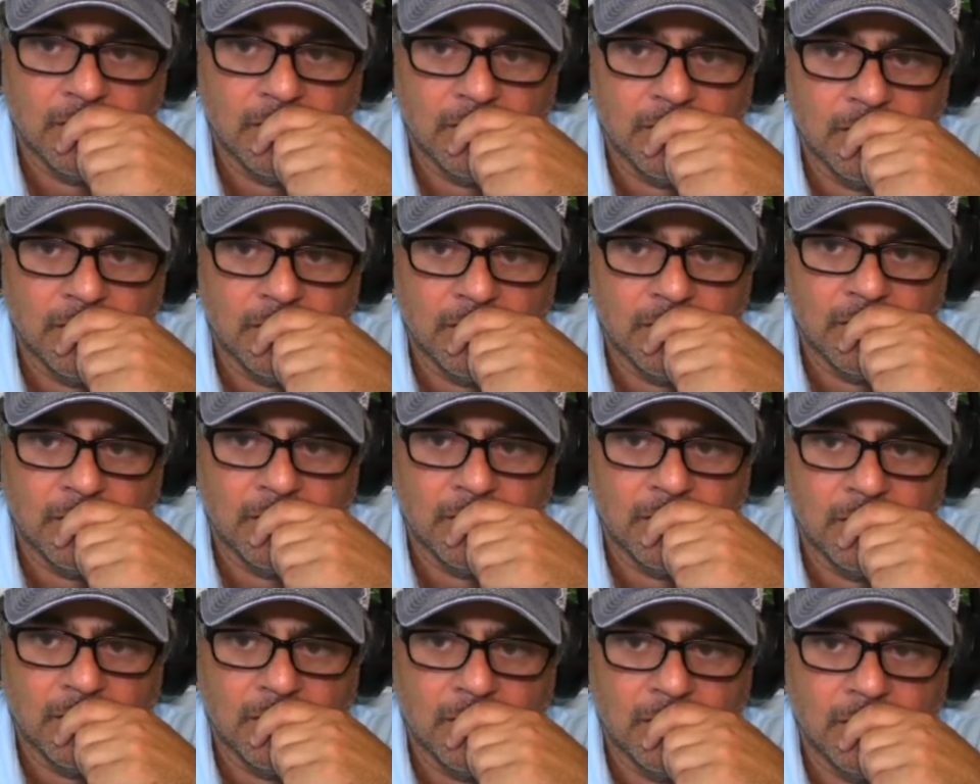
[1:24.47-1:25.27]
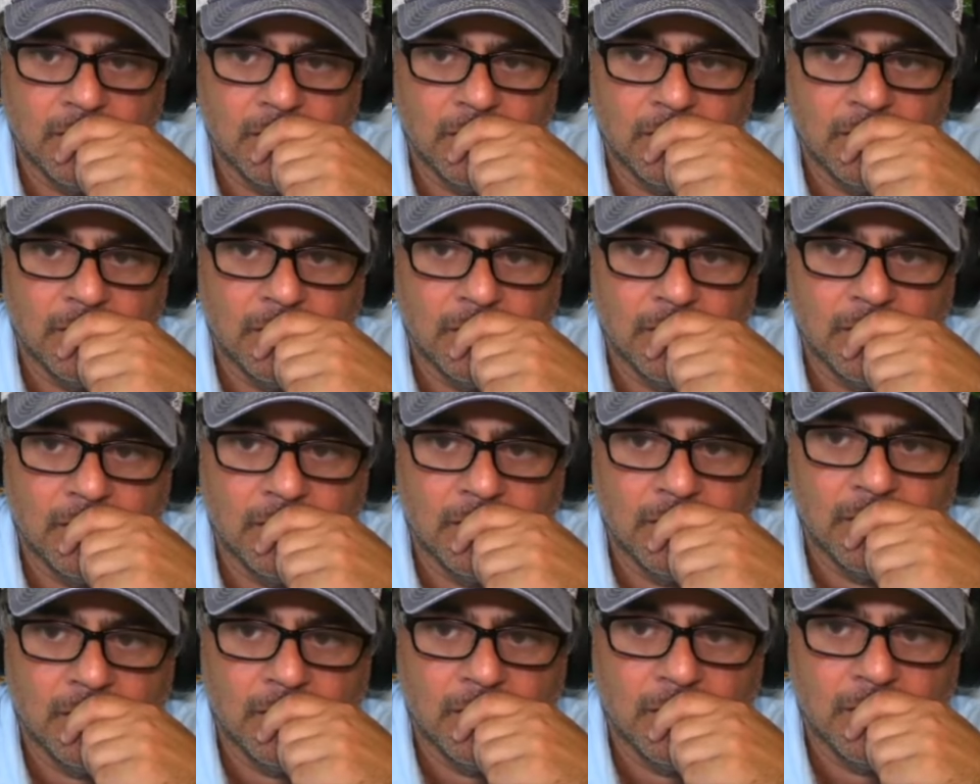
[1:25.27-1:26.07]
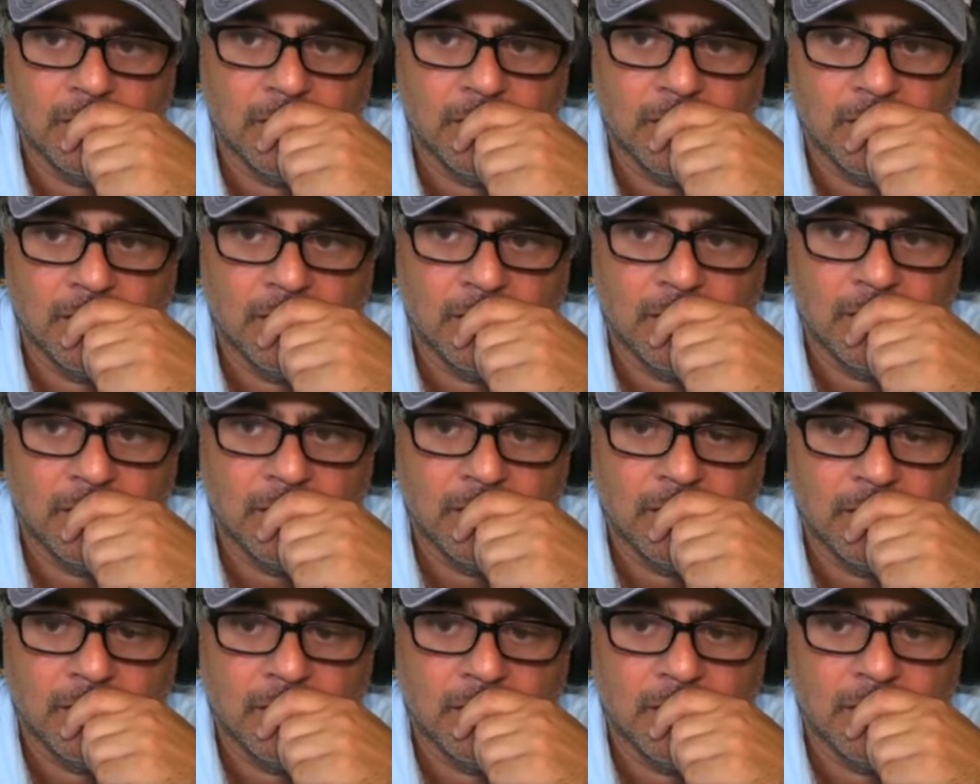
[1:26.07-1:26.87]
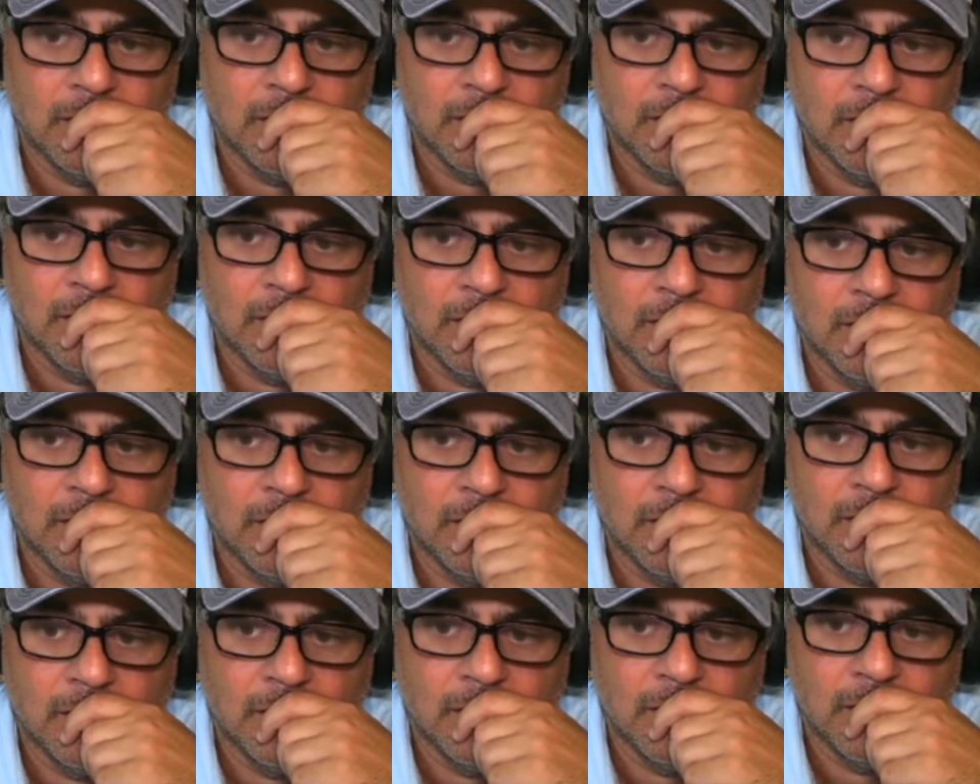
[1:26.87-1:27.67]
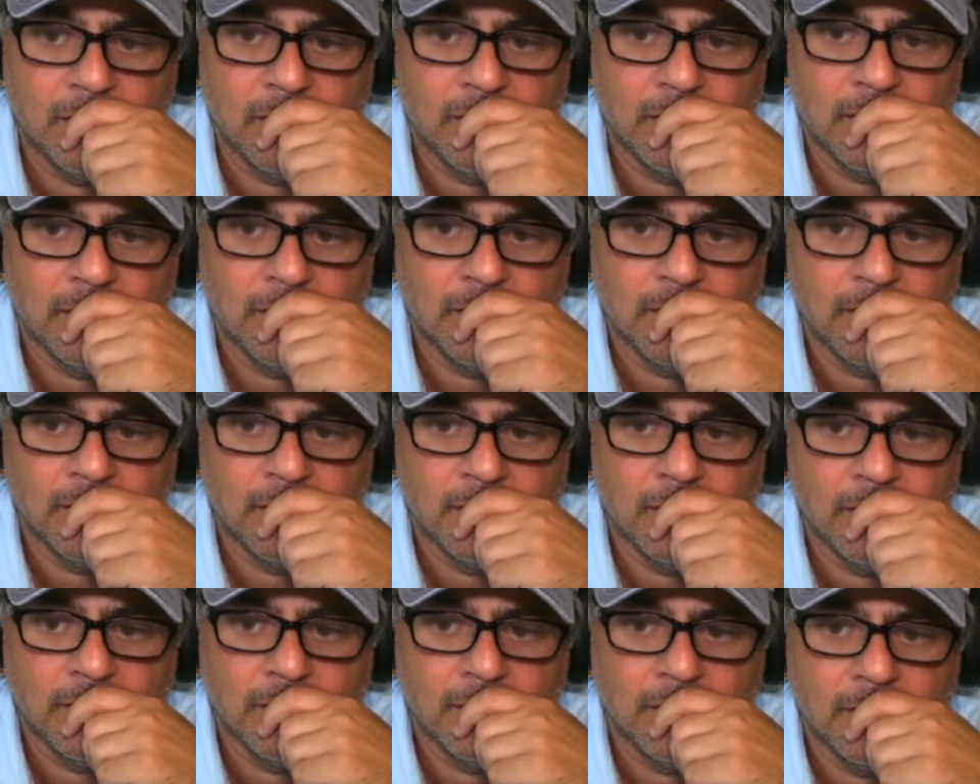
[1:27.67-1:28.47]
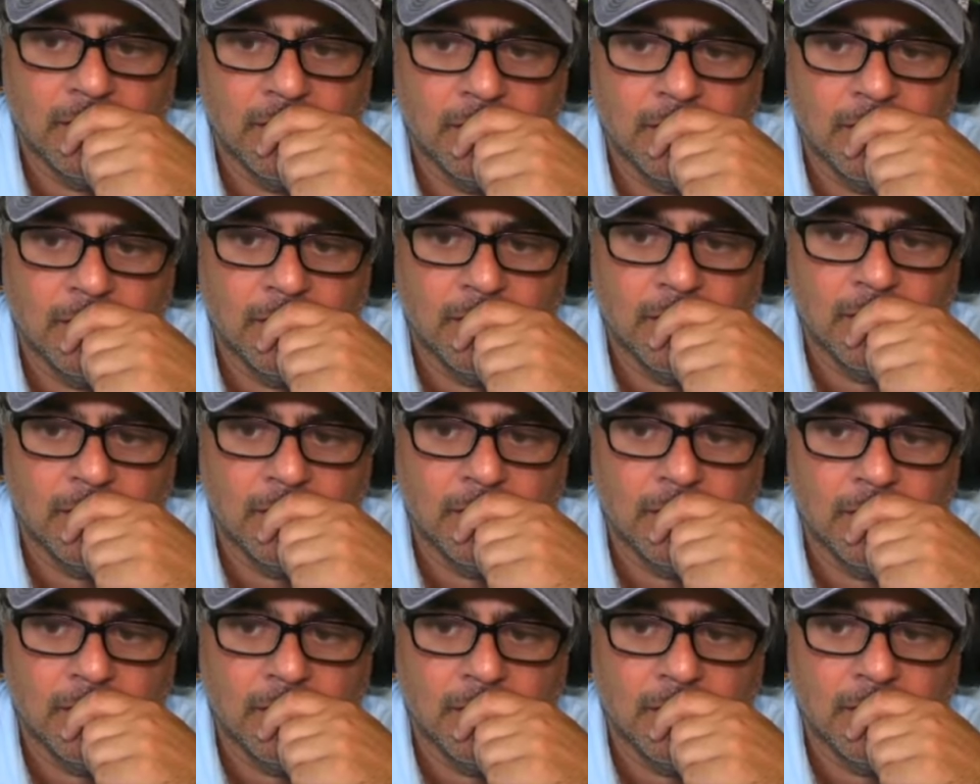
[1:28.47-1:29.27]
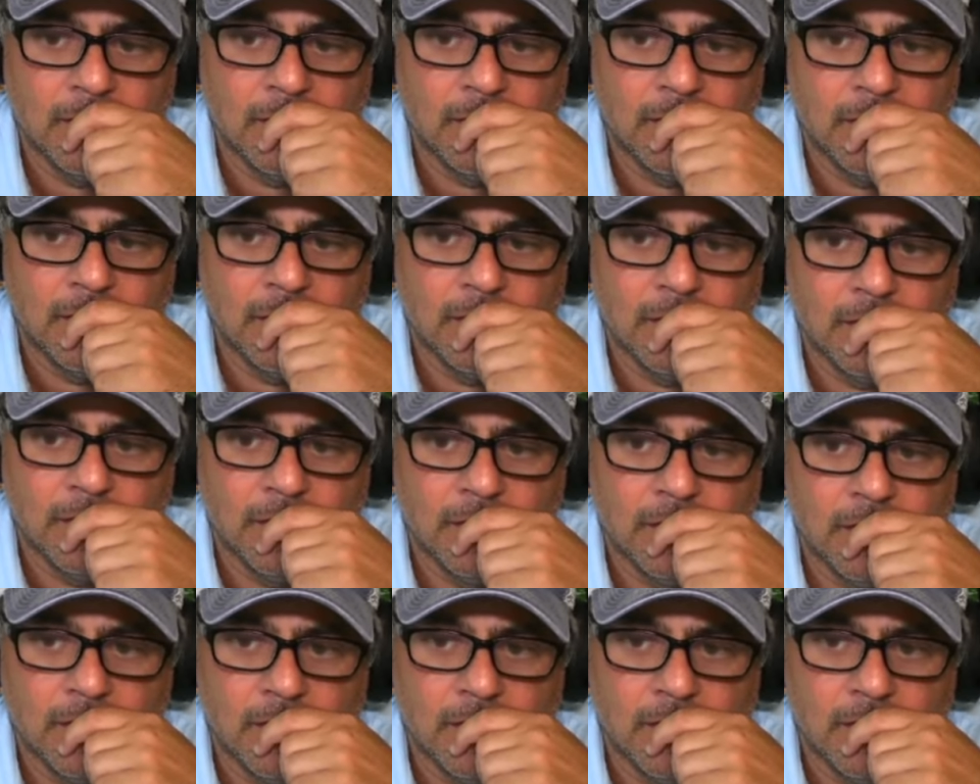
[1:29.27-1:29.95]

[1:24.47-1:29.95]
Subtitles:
The person shown says nothing.